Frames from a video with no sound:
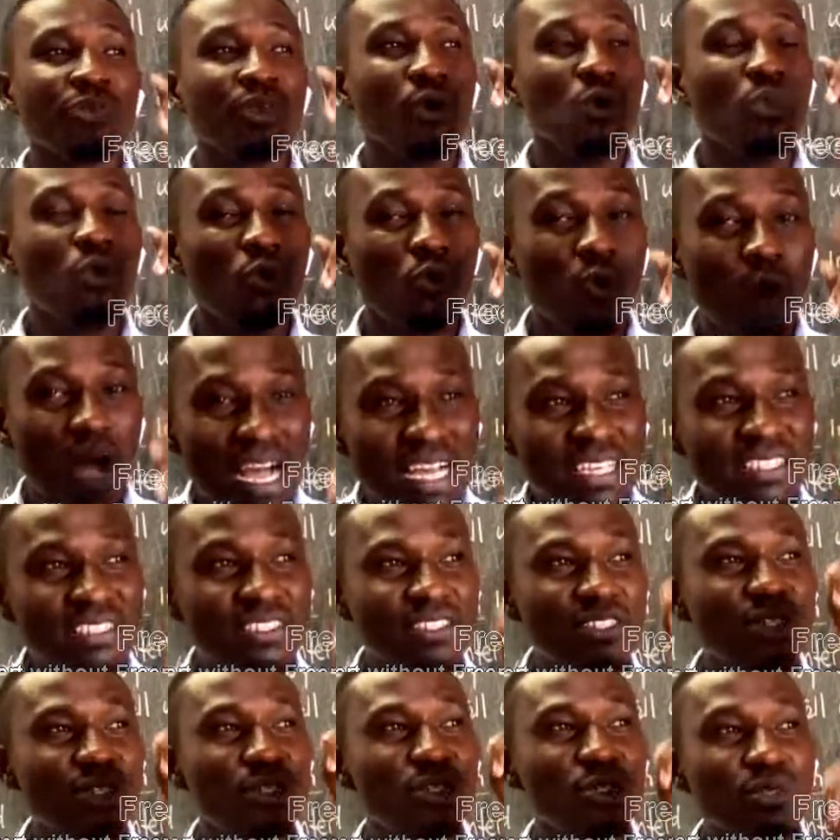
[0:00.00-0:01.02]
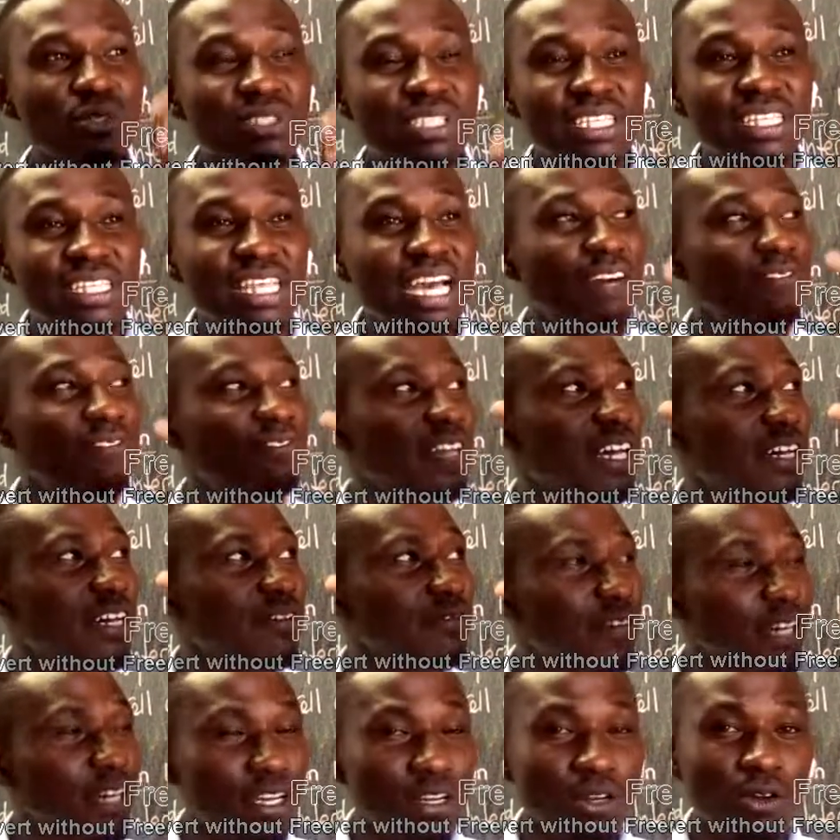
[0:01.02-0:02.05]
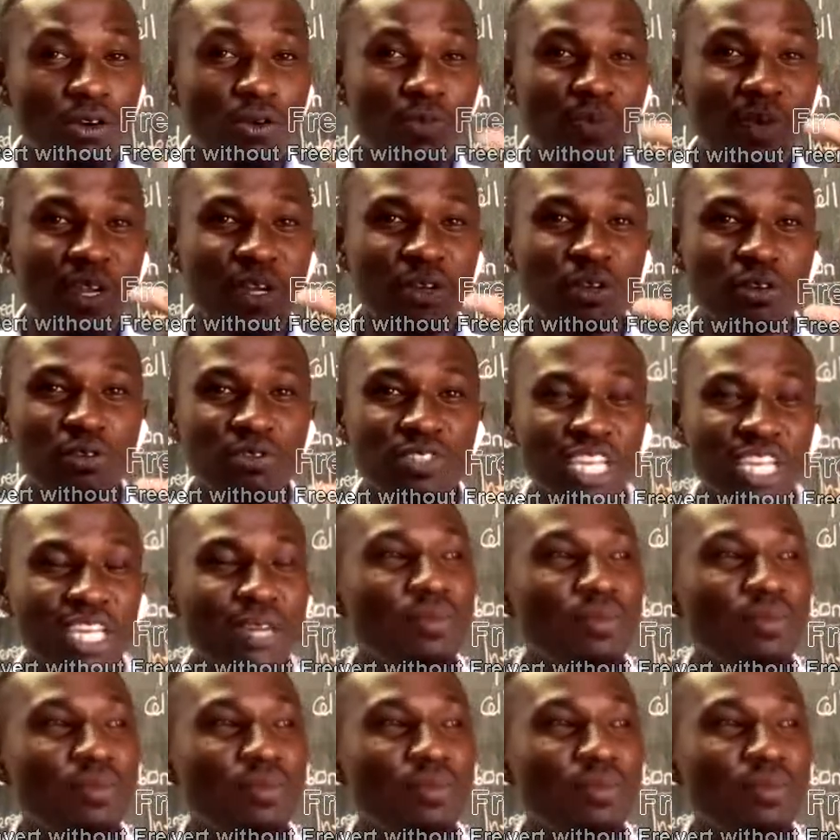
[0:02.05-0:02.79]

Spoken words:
once you use it after a very long period of time,